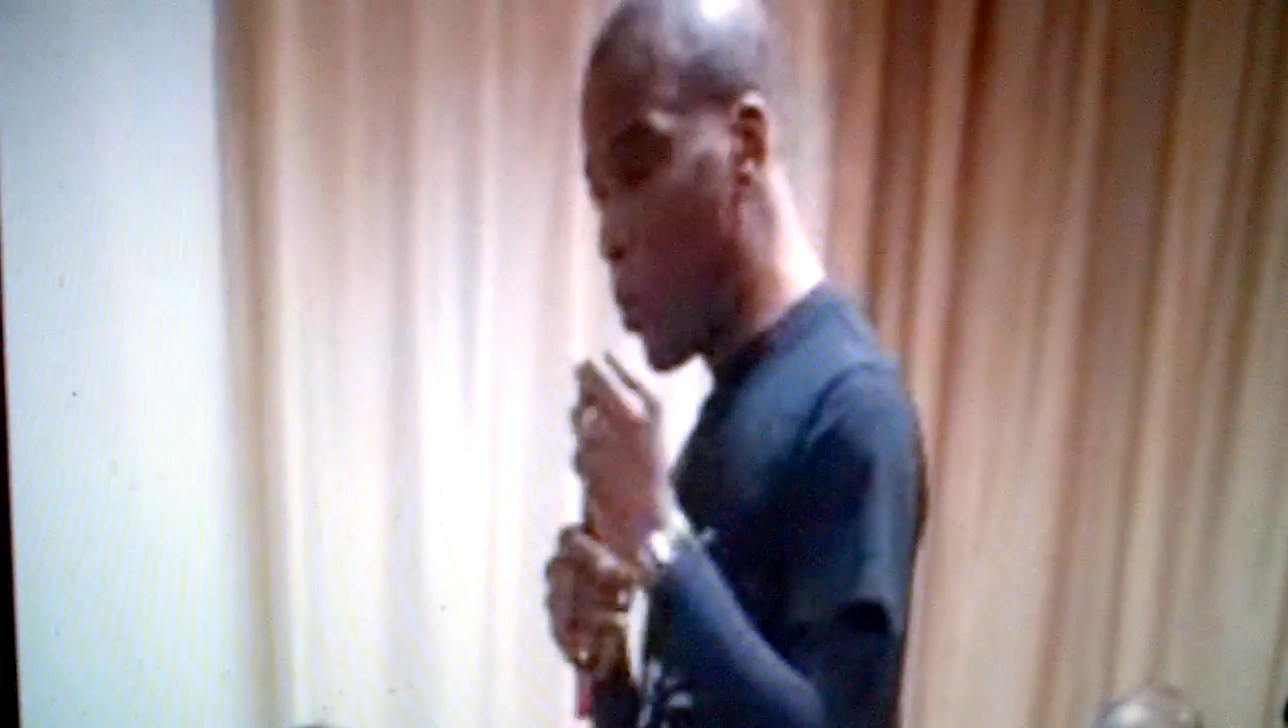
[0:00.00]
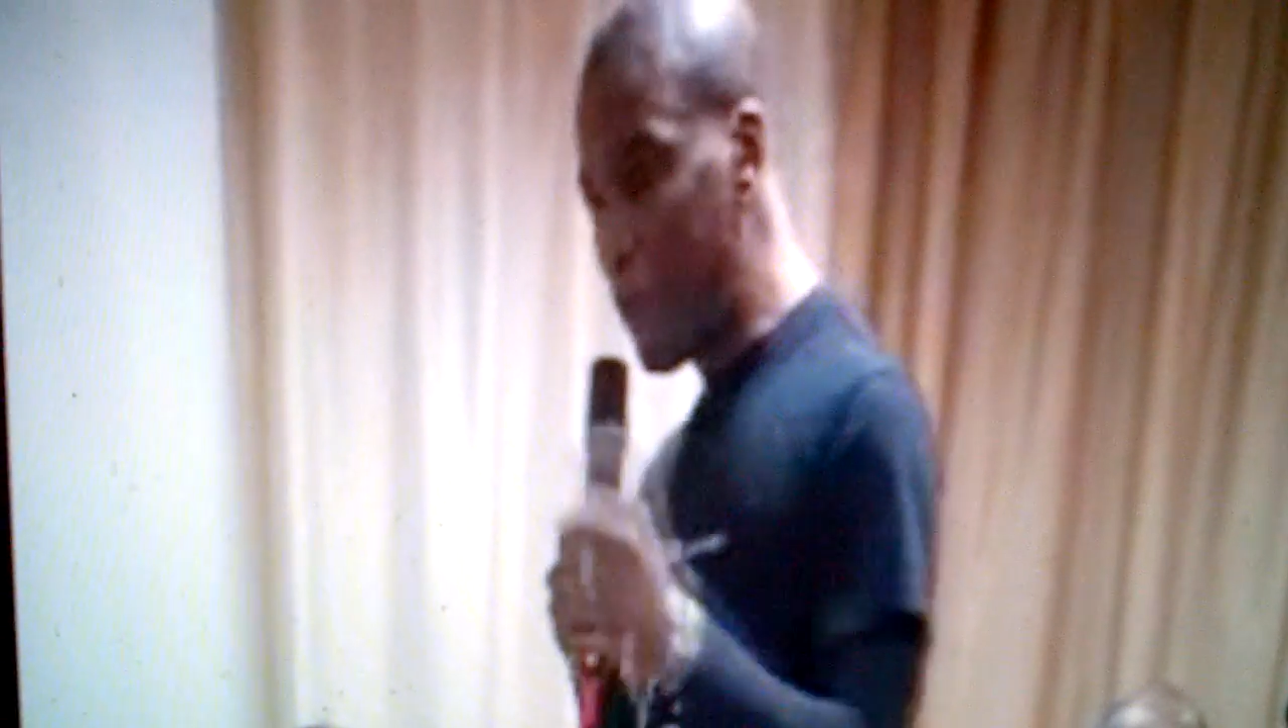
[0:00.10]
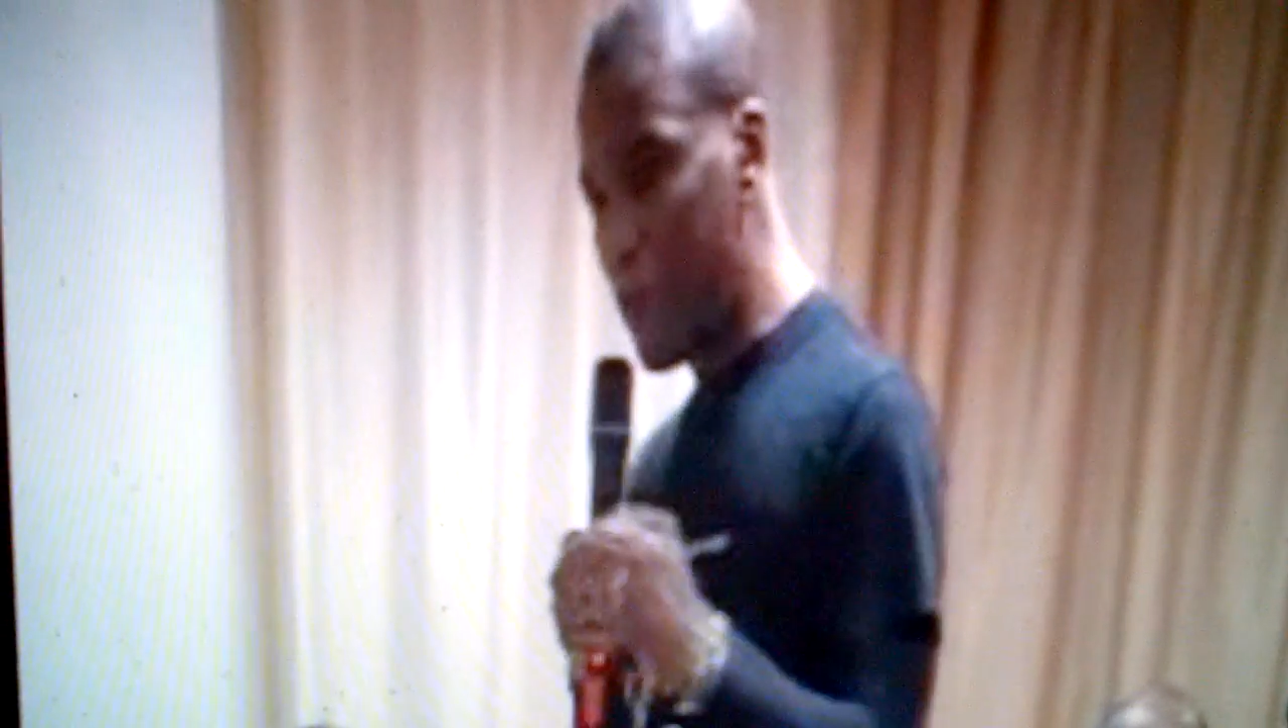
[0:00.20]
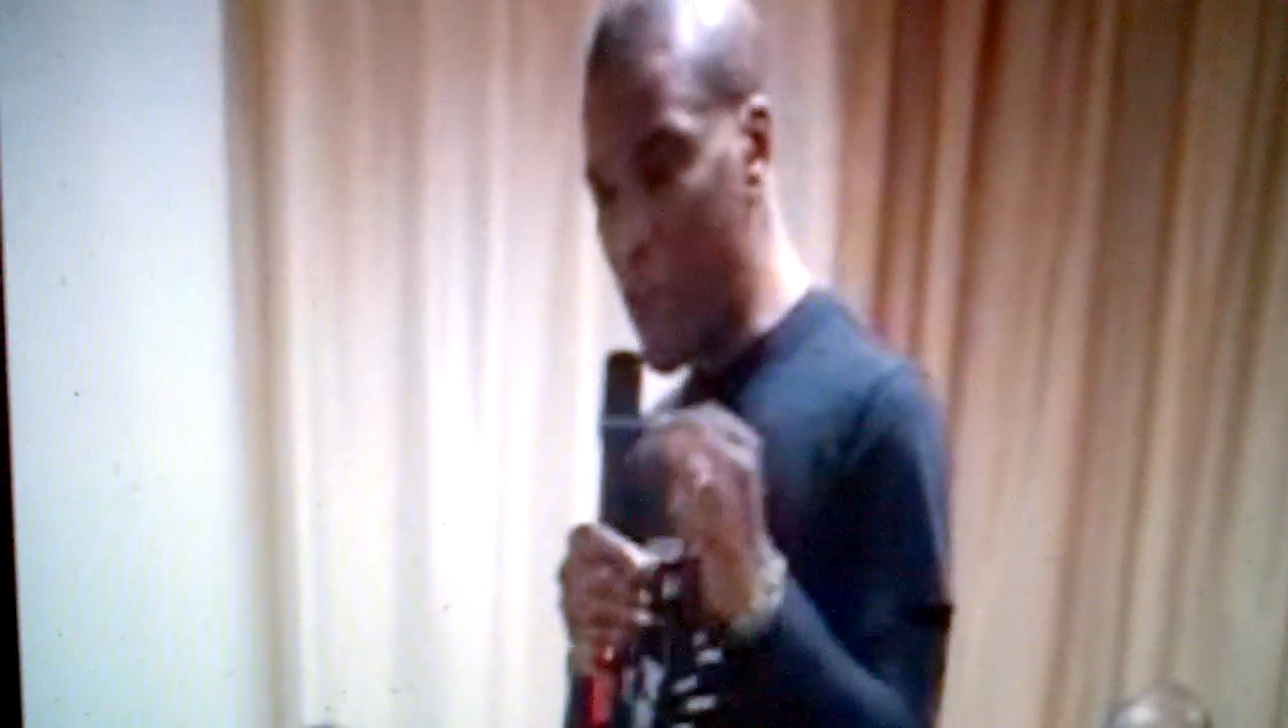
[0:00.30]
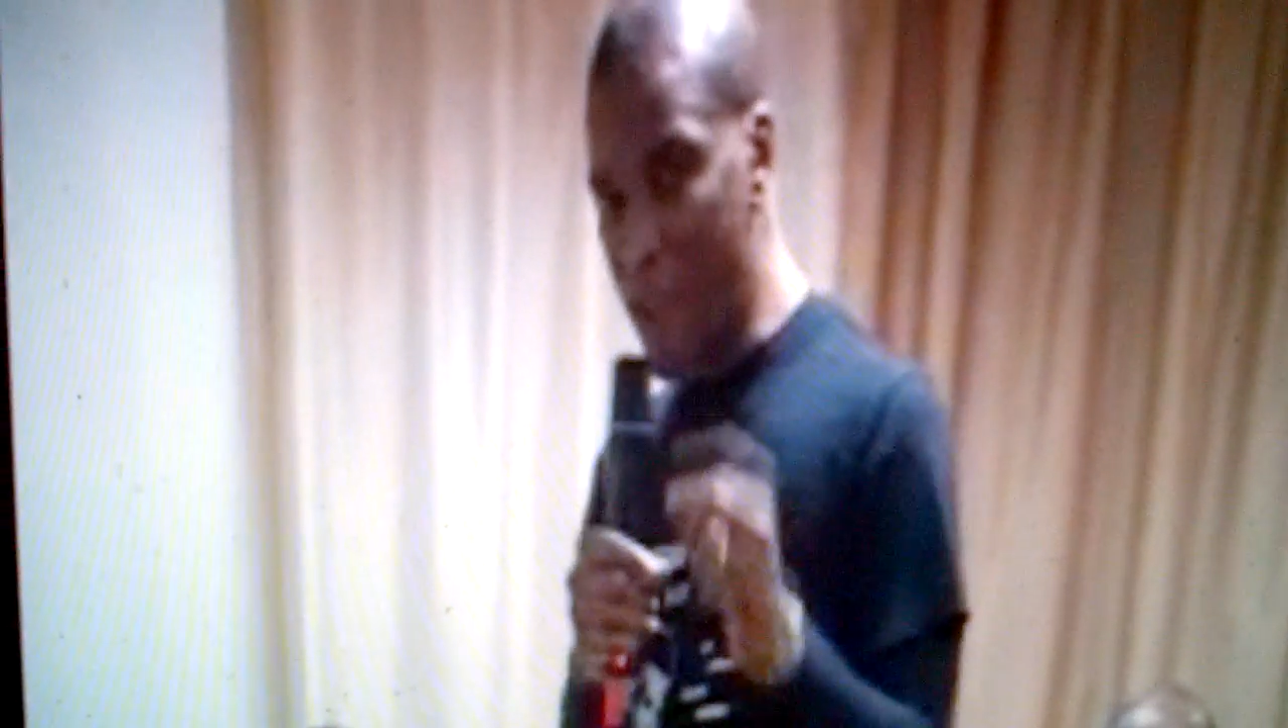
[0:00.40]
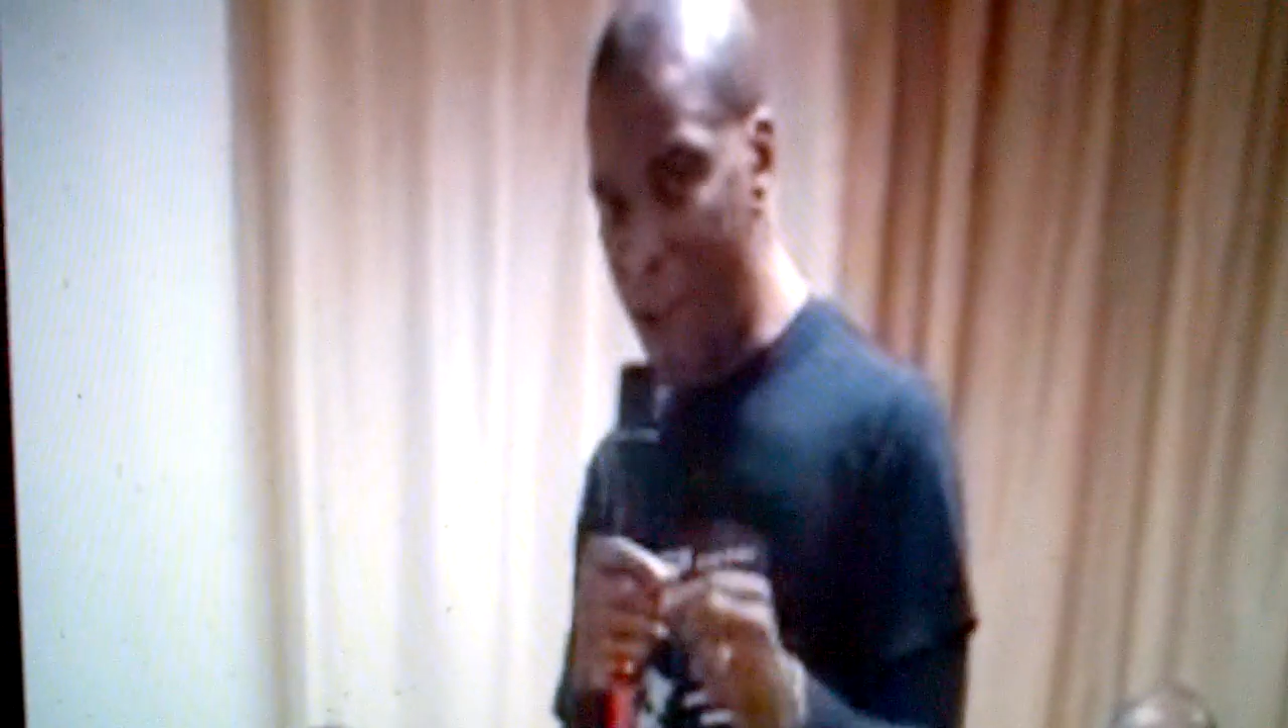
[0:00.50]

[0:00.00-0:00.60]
with the